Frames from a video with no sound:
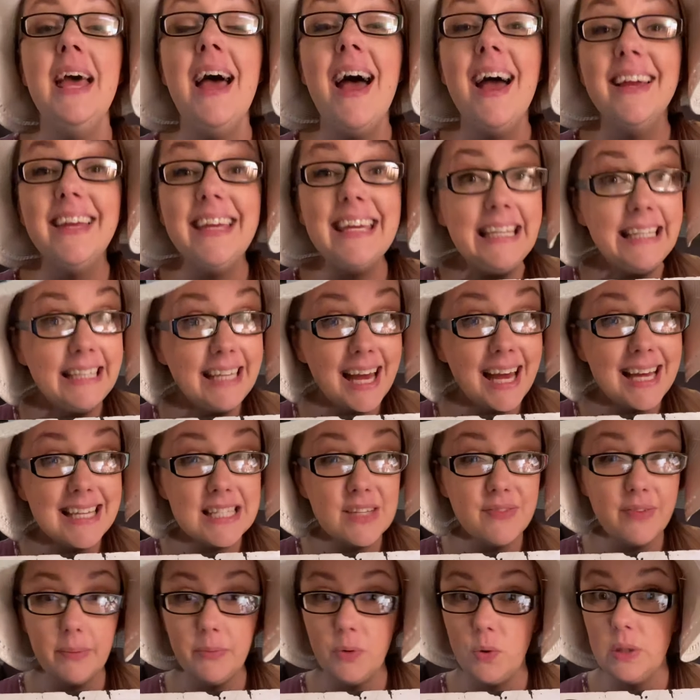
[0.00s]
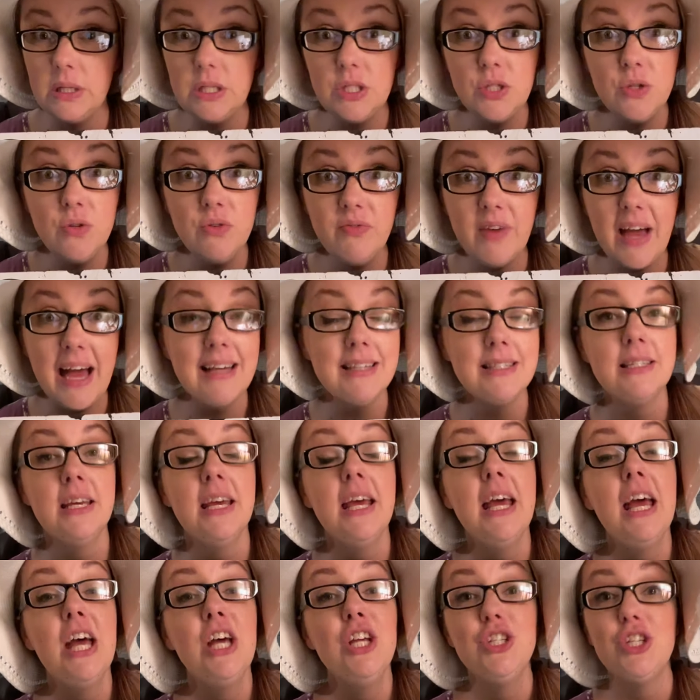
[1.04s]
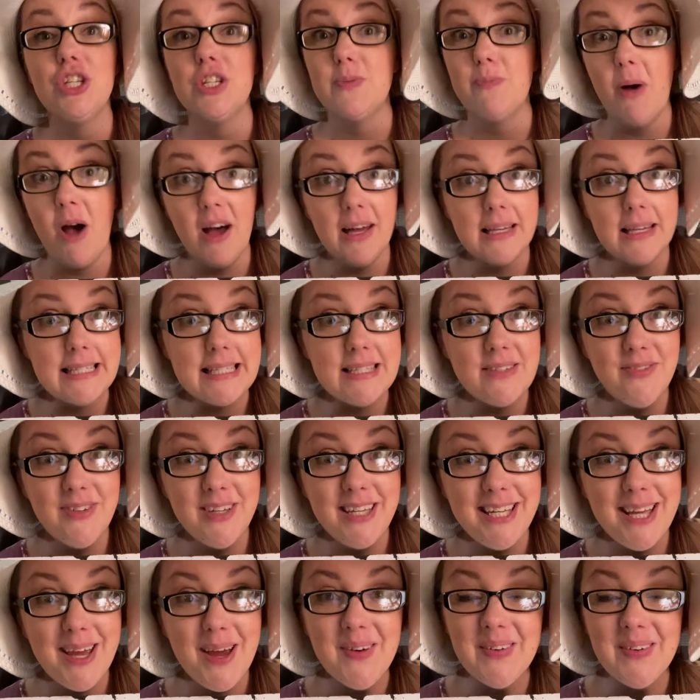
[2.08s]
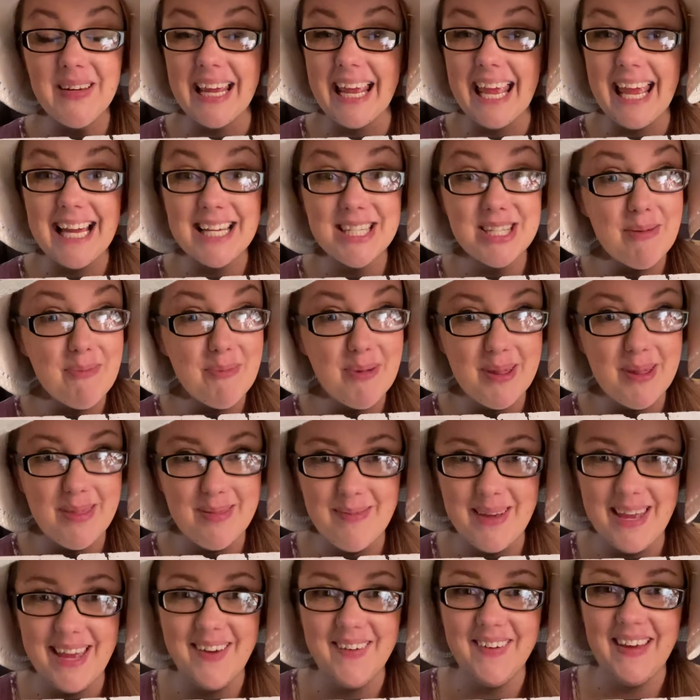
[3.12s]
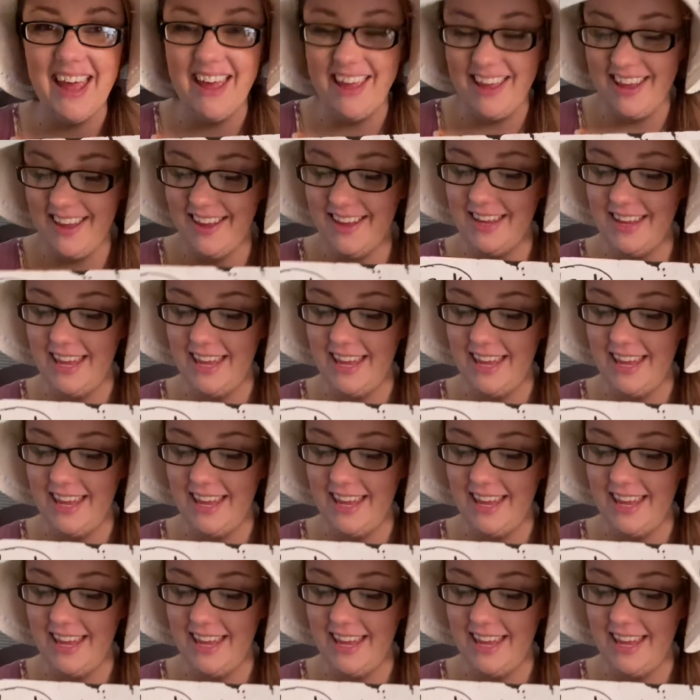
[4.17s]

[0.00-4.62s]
Again, guys, if I'm going too fast, just pause the video and catch up with me, okay?